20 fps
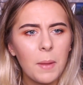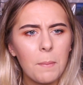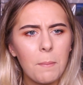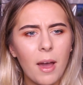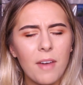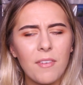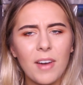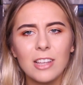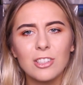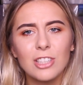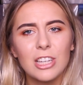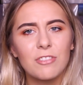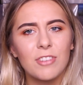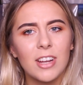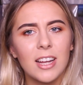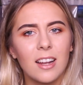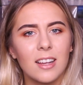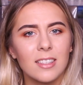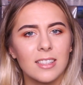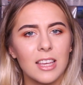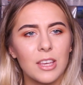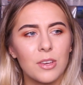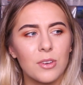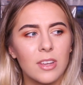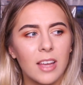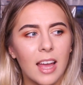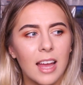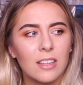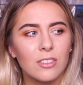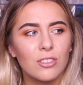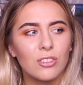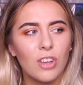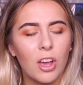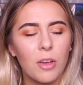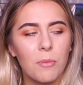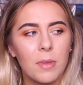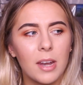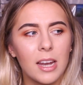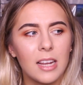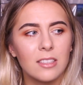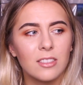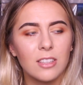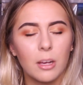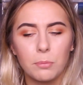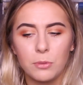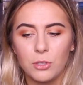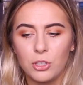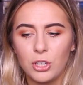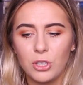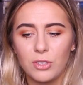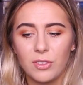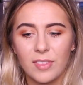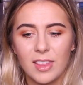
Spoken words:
But I've actually realised that you can get so many substitutes